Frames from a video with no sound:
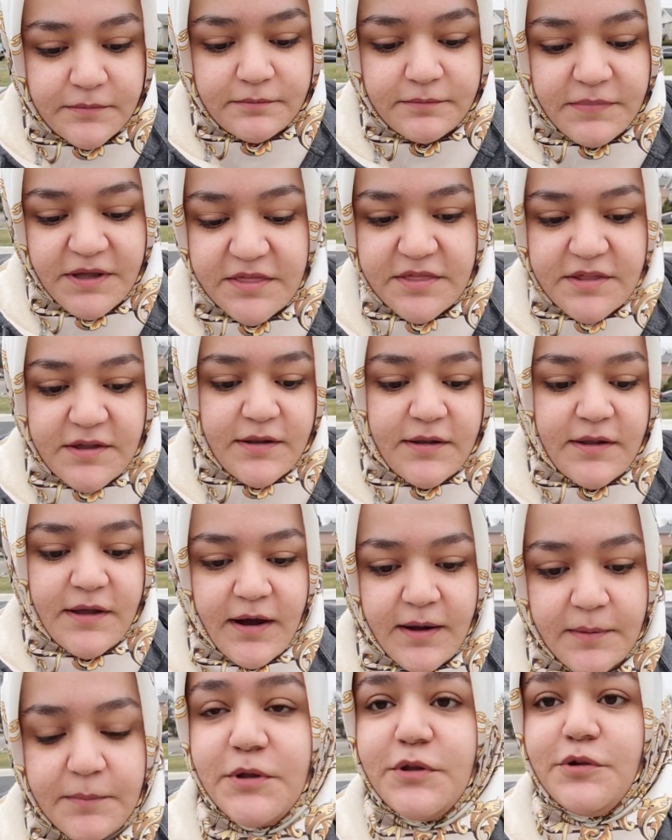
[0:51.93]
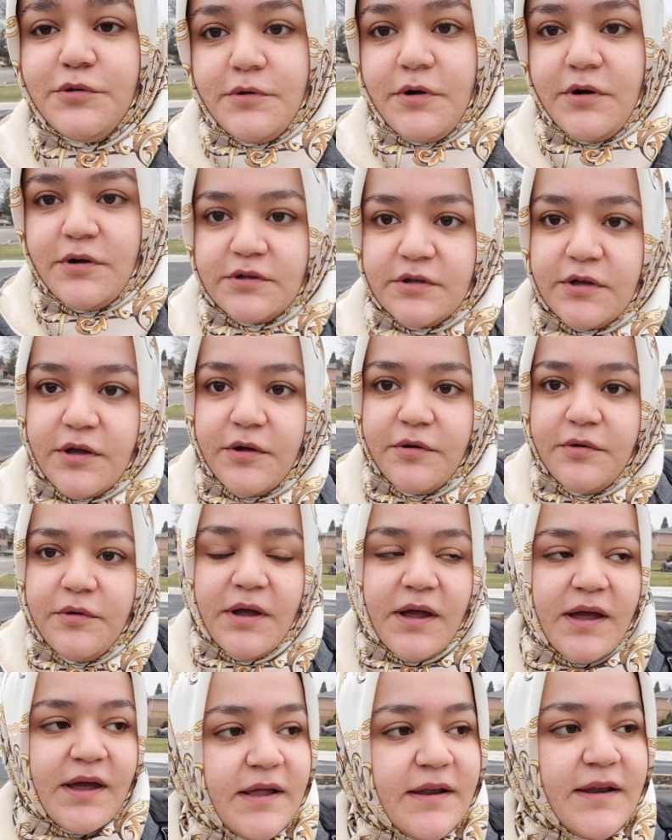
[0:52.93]
basically I'm in Toronto
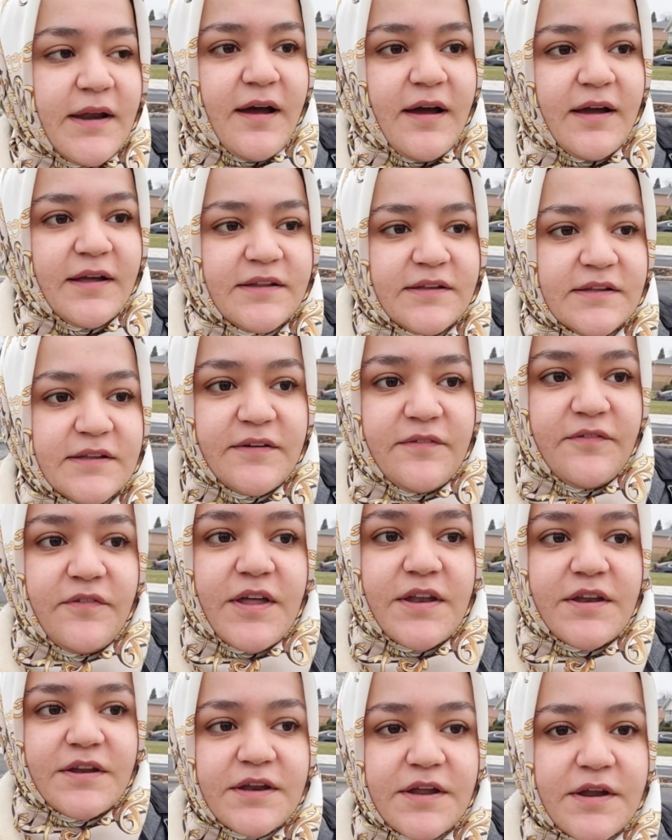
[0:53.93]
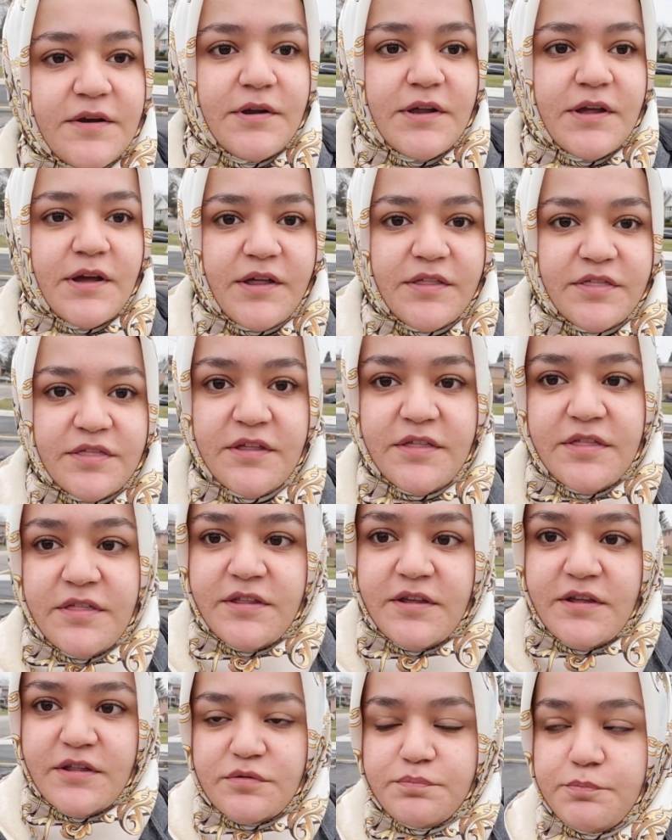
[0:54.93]
and I did the veterinary
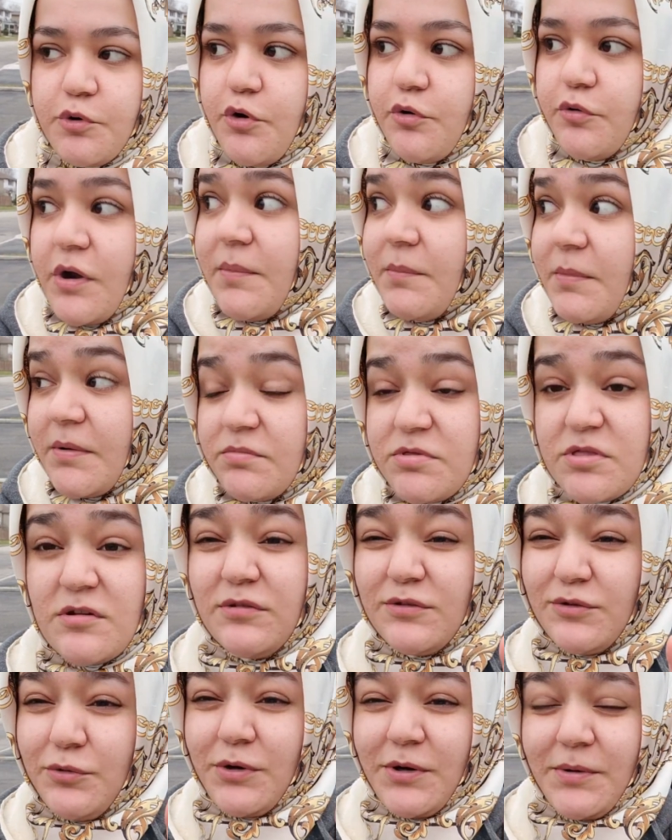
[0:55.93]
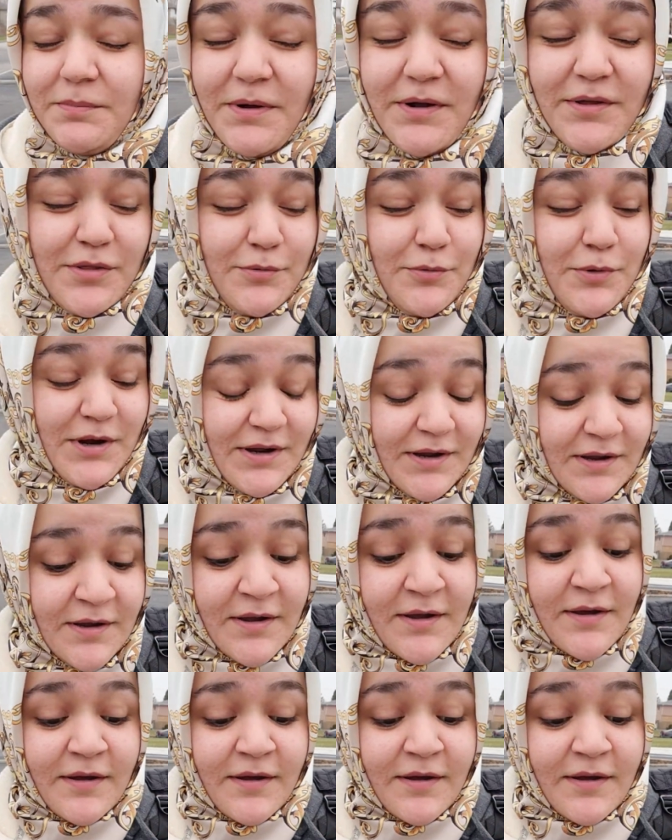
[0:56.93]
assistance program. I'm still doing it, by the way.